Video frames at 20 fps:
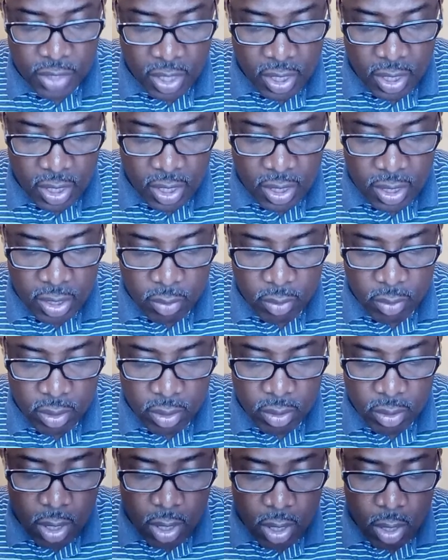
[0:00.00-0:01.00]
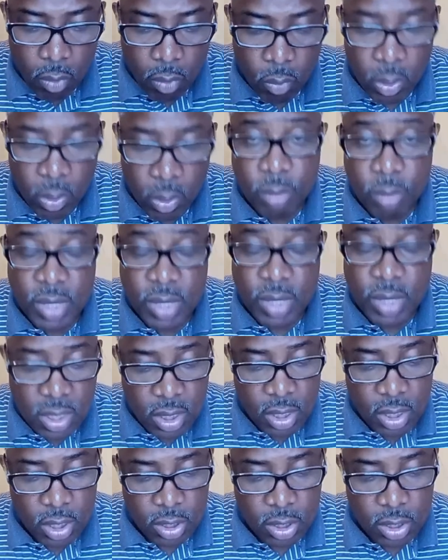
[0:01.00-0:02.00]
and liquid will be
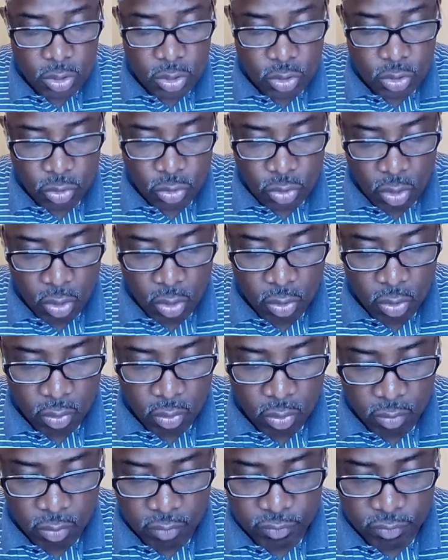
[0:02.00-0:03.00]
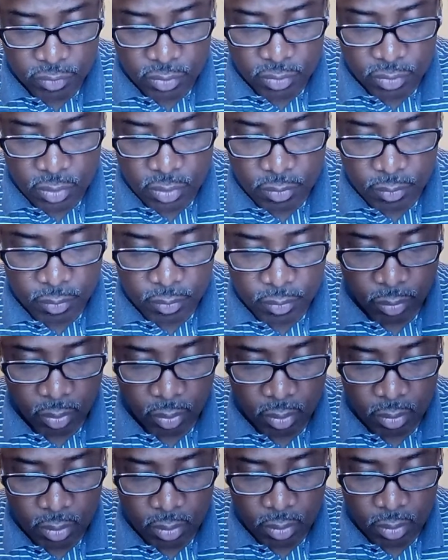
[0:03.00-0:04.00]
served.
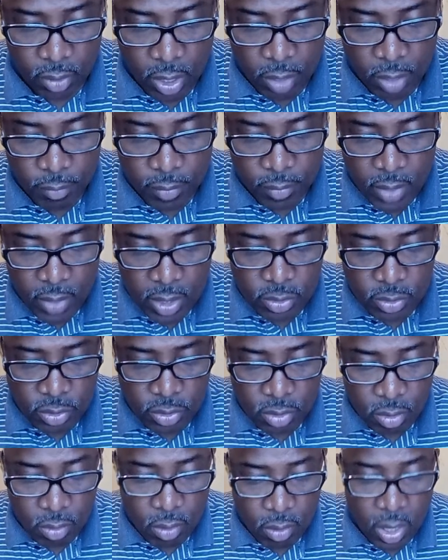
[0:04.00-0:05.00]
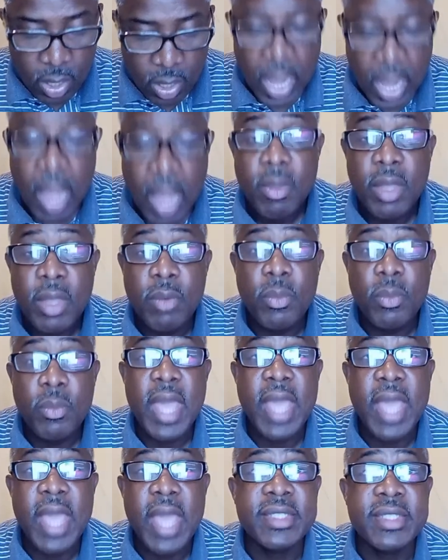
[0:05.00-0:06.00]
Okay, so how can we
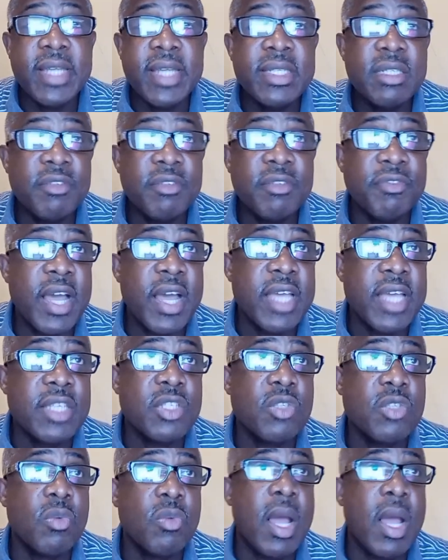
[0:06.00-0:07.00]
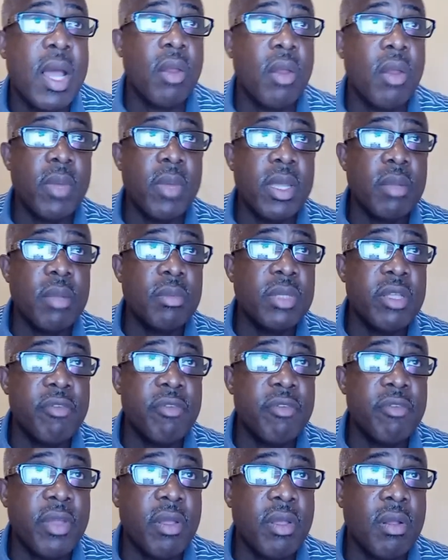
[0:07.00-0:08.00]
identify swallowing
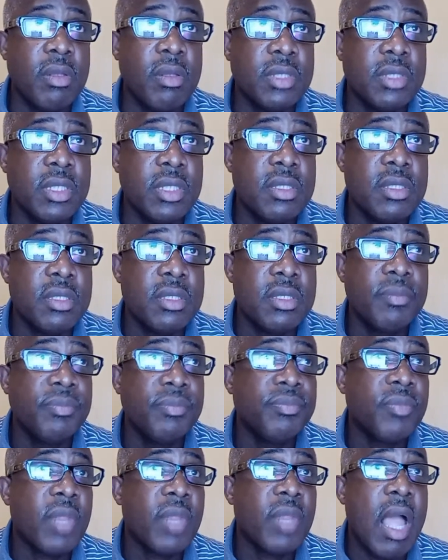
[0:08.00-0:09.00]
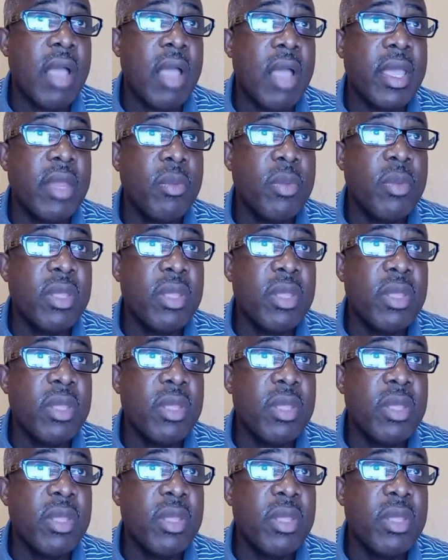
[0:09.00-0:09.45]
difficulties? How can we